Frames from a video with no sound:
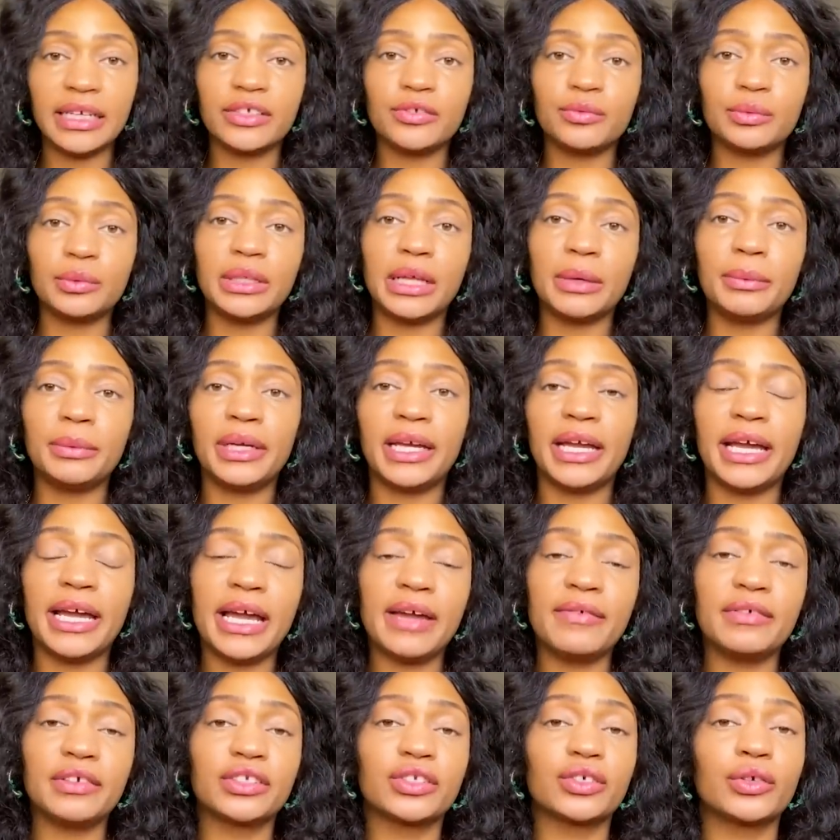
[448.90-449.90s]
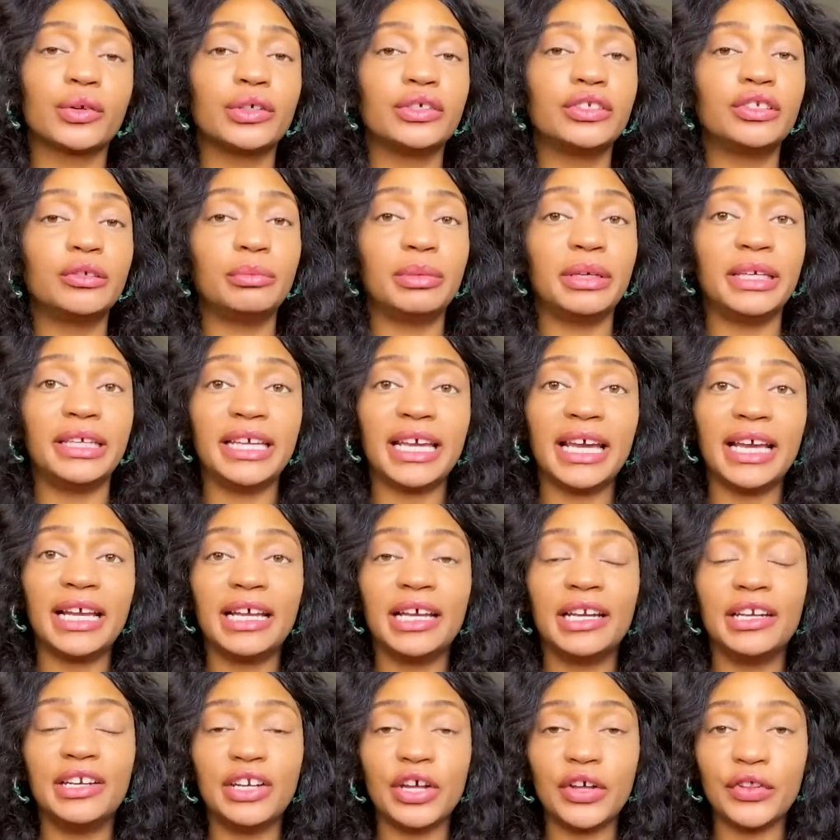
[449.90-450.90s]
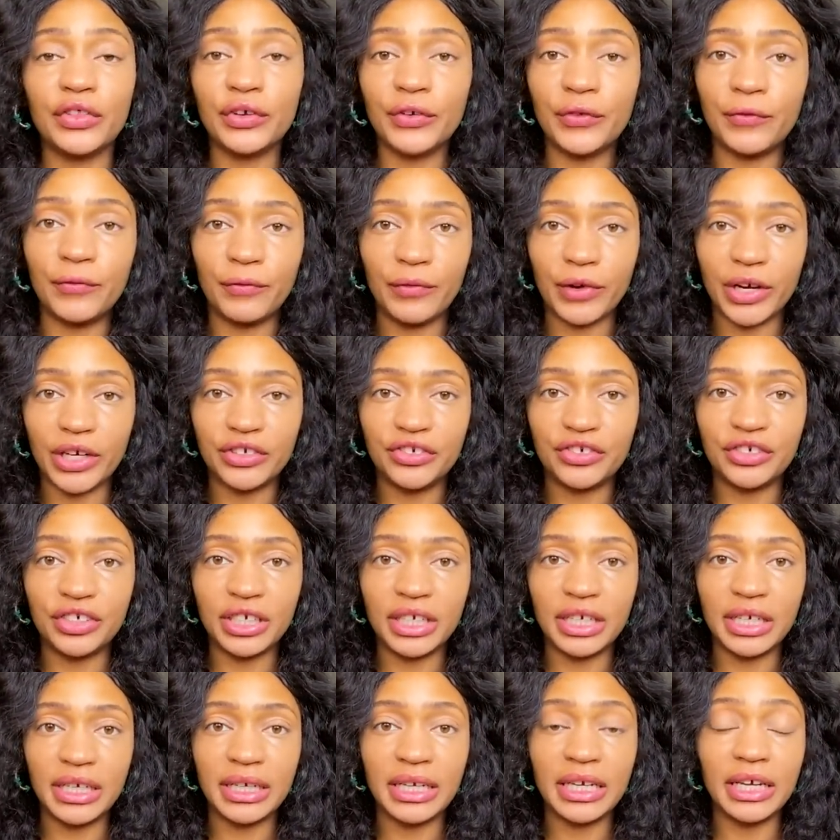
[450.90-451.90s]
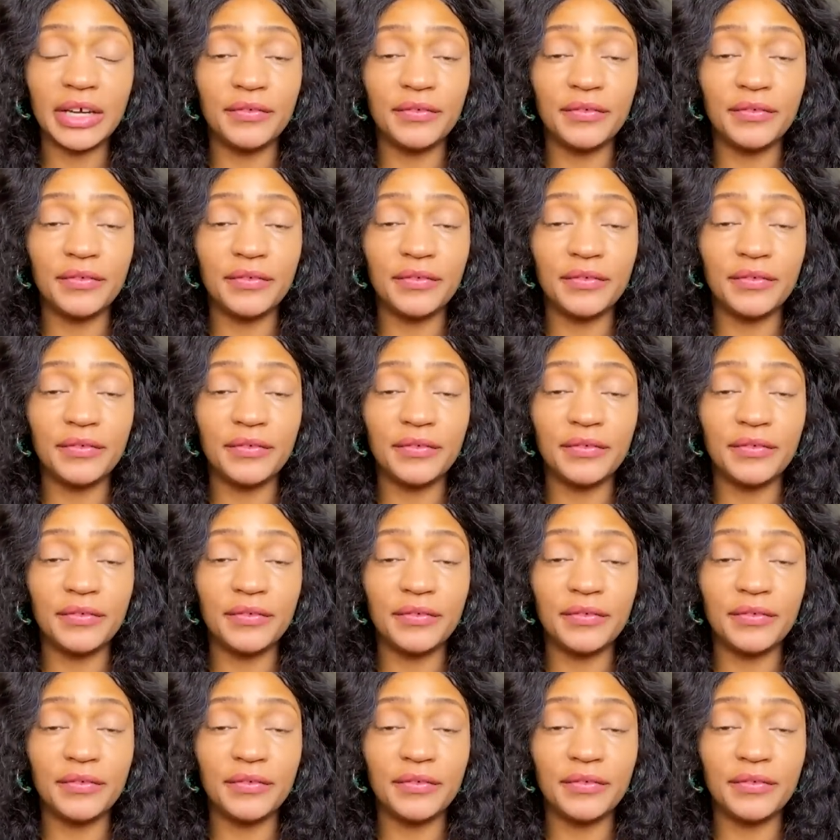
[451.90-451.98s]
One that we have is going to be yet another freshie.